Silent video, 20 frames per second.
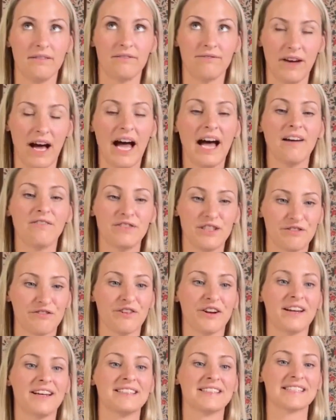5
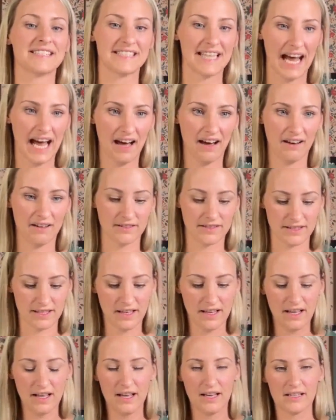different styles.
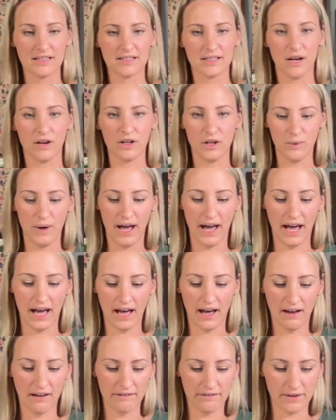So you
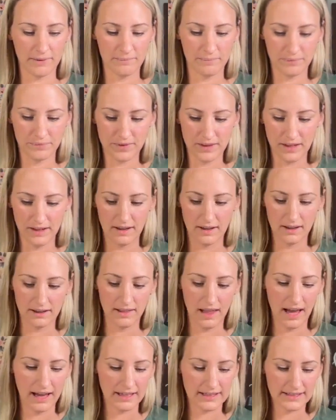have,
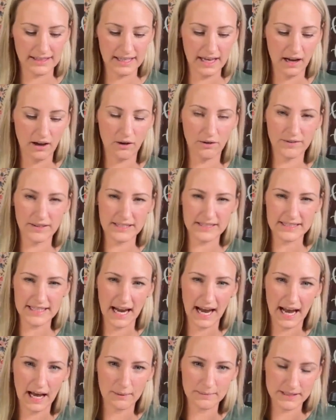like, see how on these
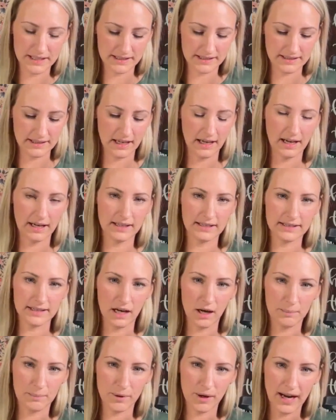tabs it says
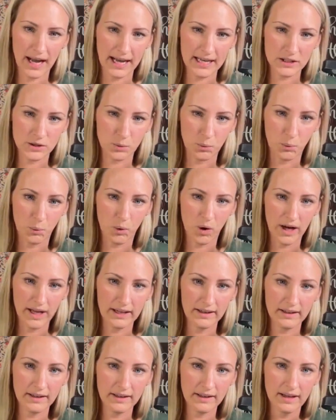uppercase
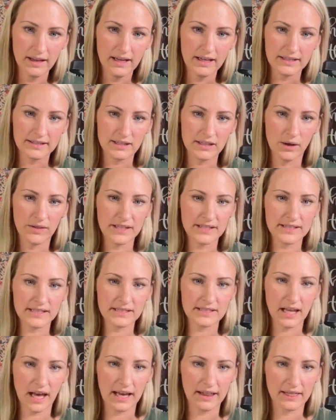1? So this
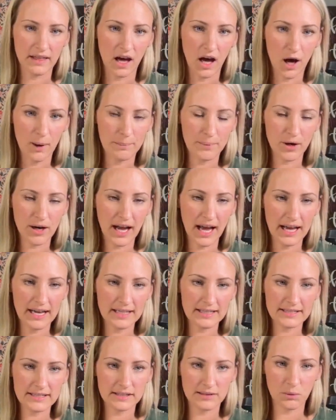is like the
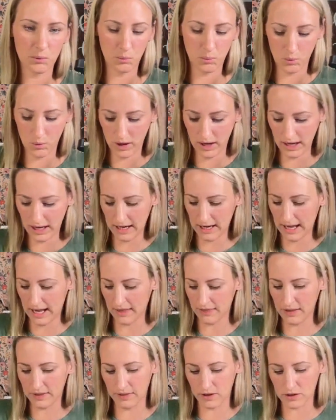uppercase 1,
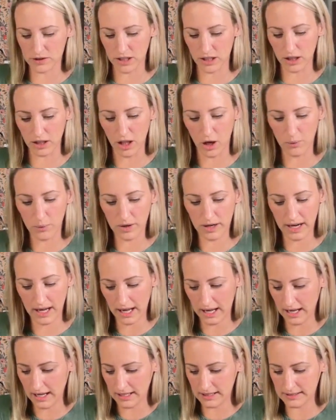and then there's a
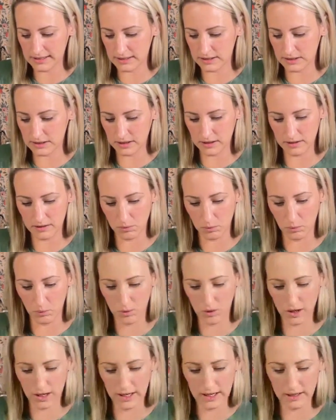lowercase
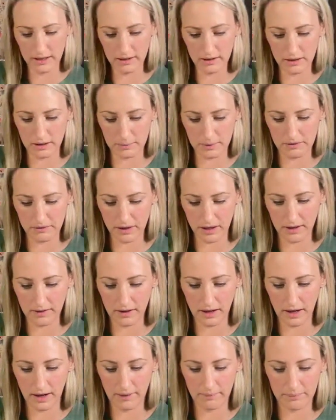1. Let me find
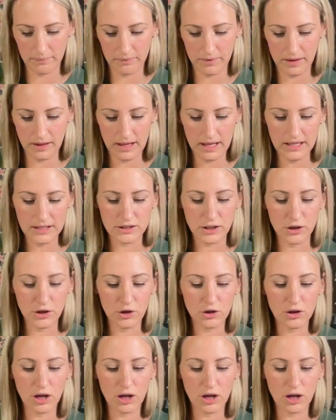that. So